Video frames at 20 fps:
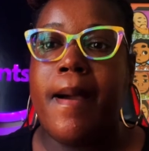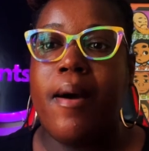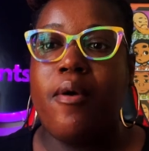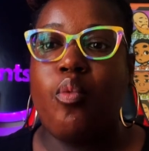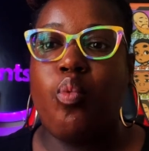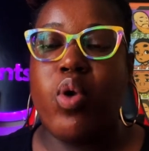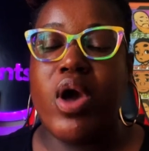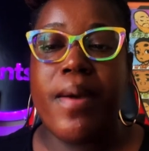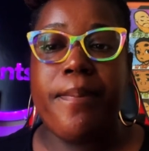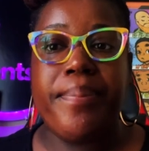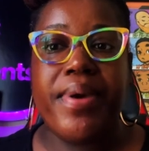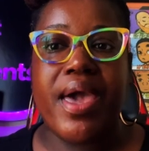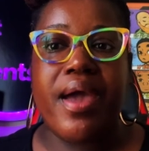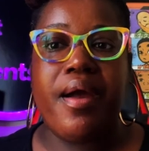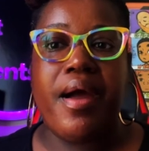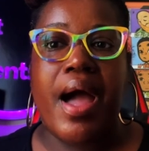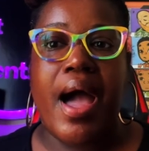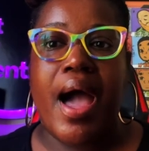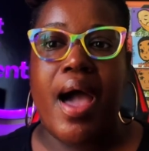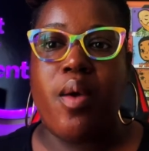with
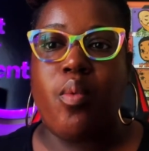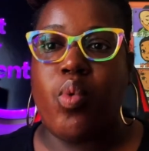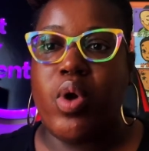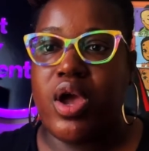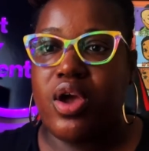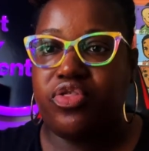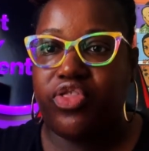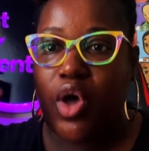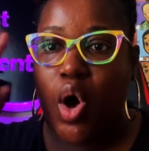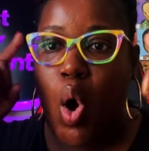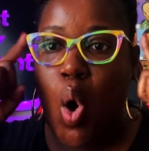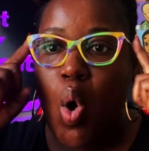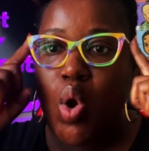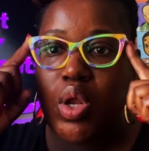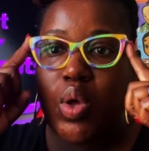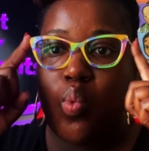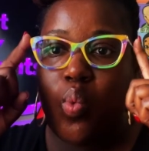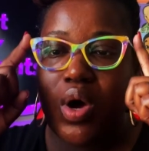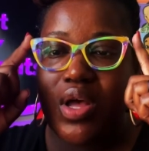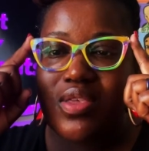pair eyewear, the
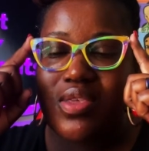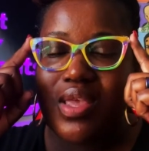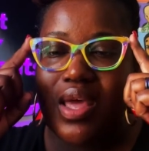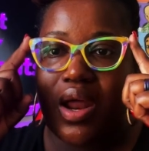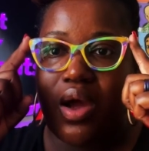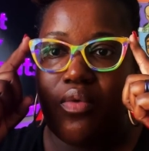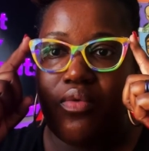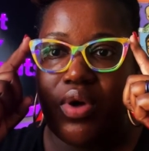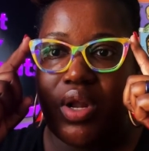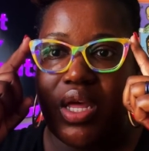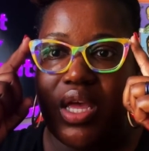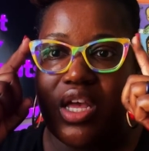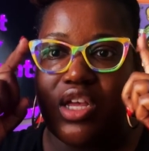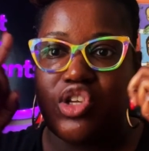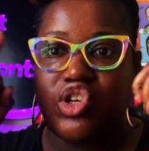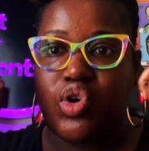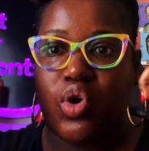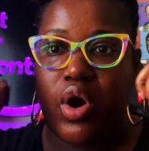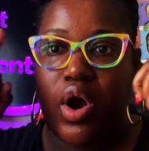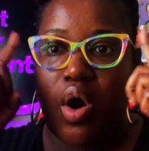only ones that I really
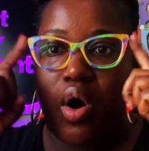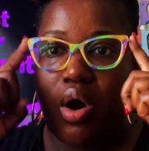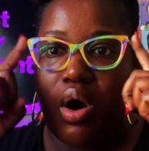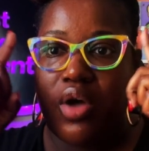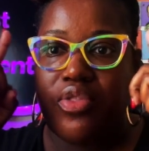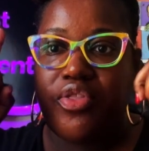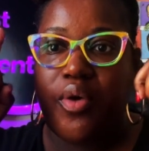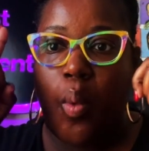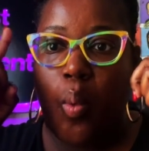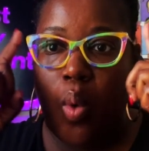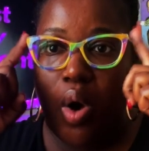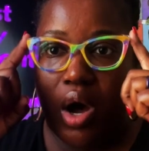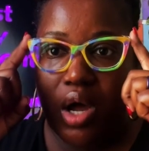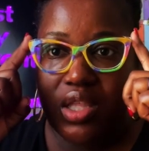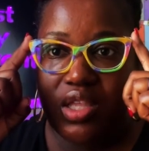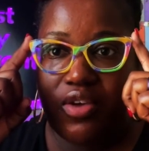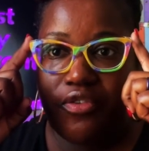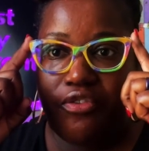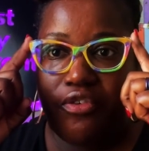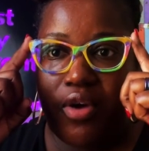enjoy are the
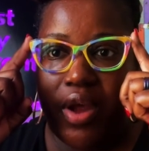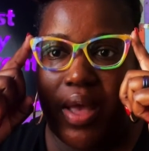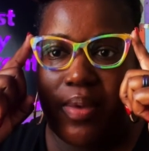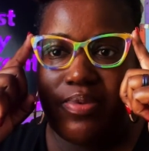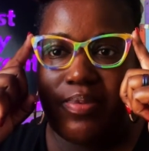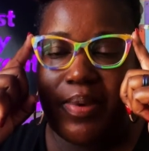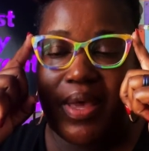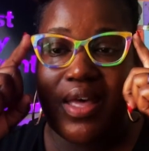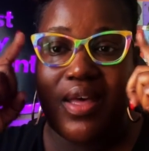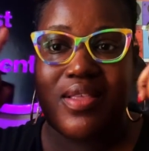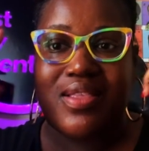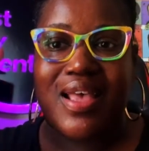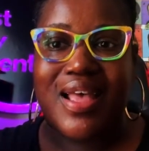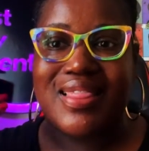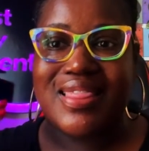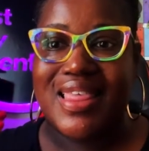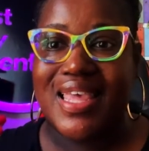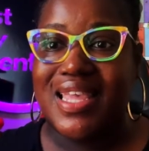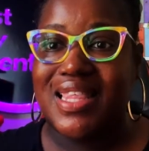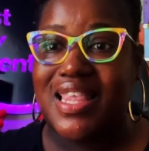Wanda frames, because I
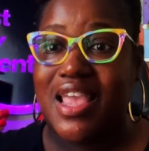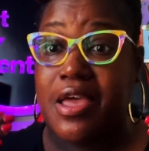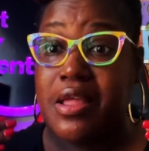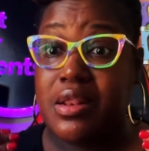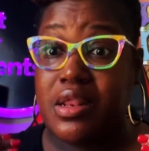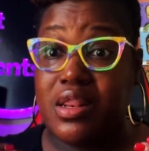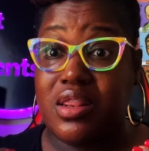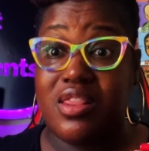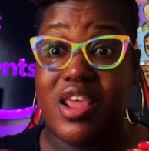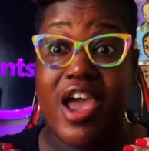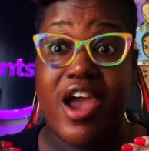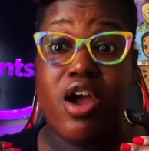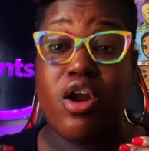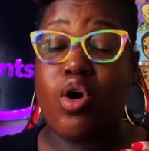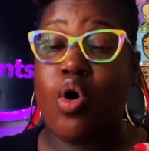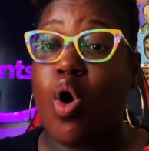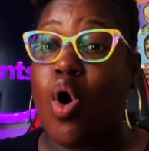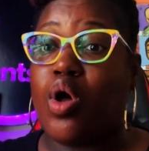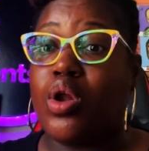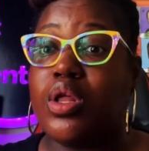think they're
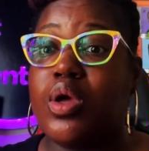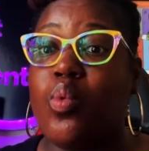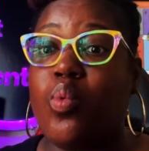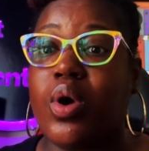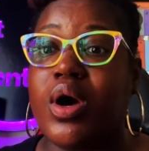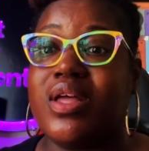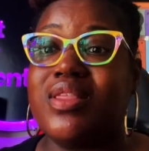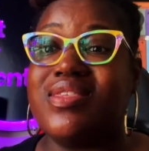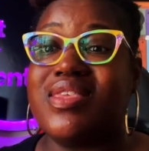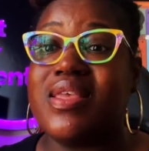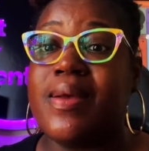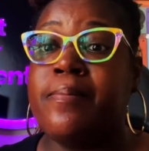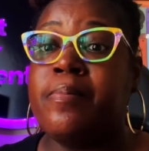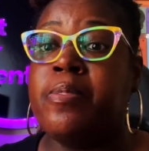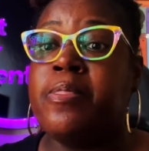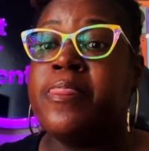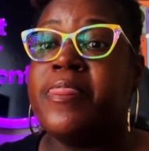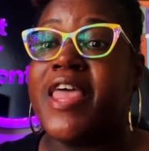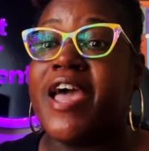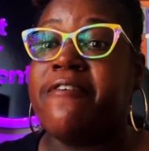the only ones
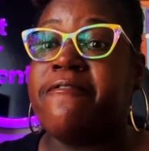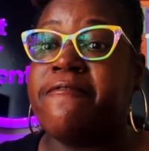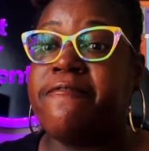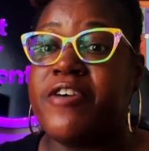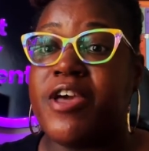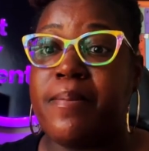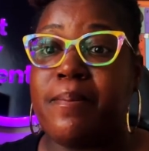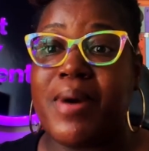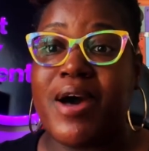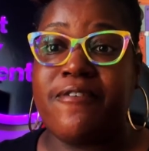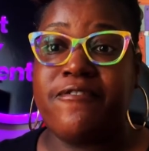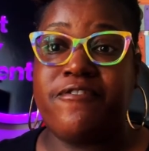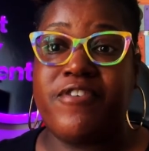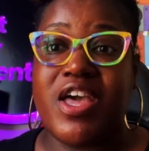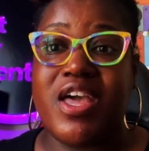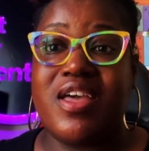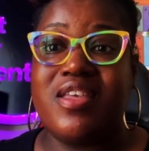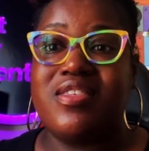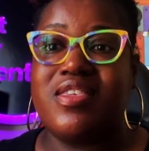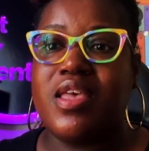that fit my
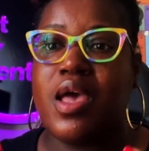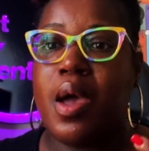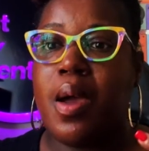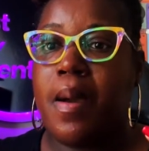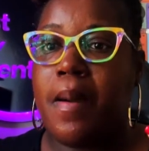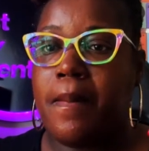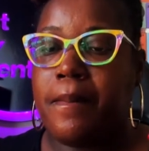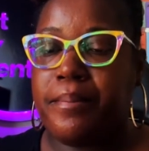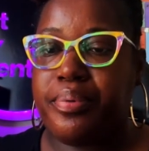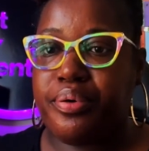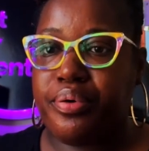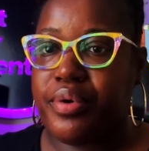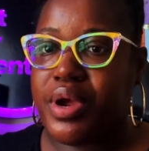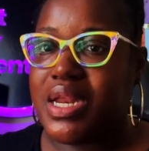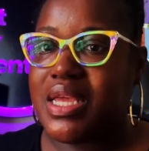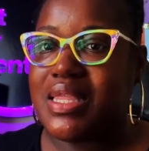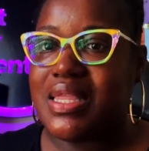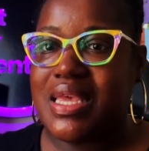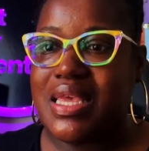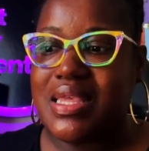face
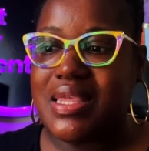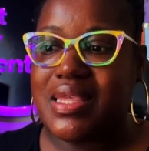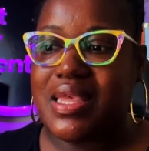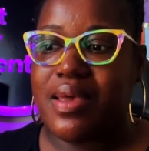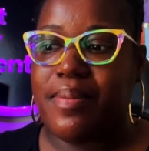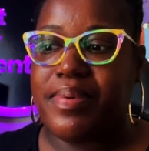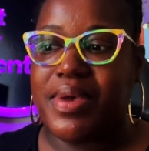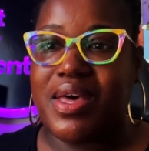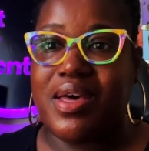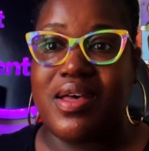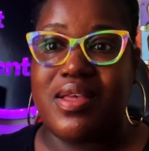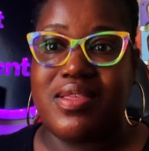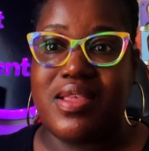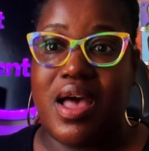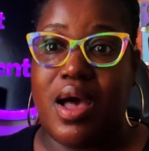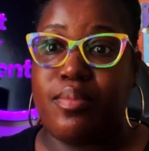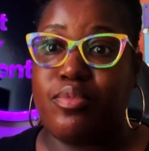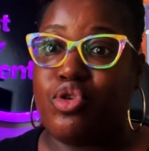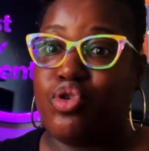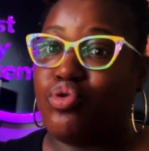pretty decent, because
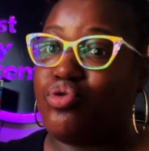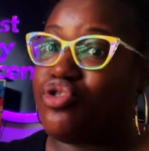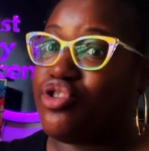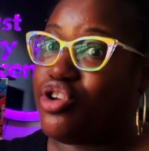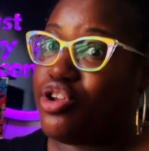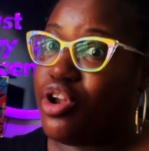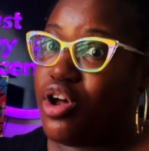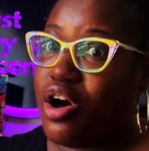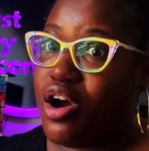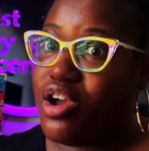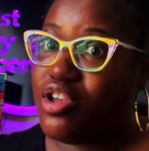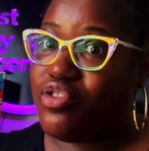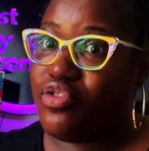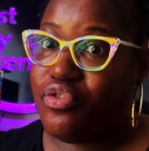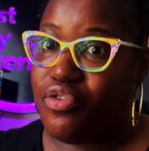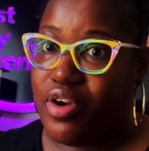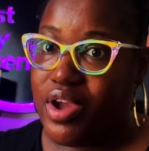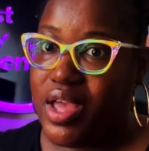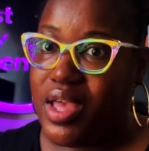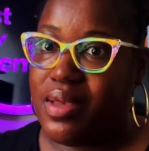I'm used to large
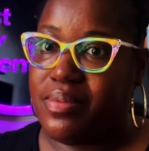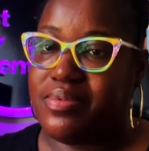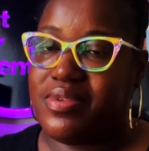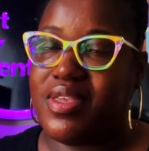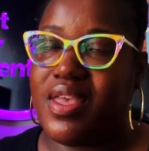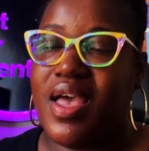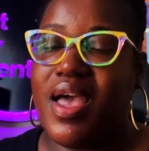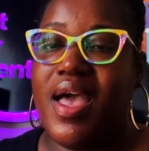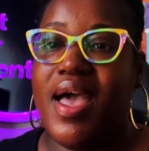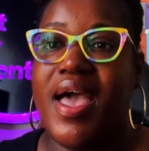frames,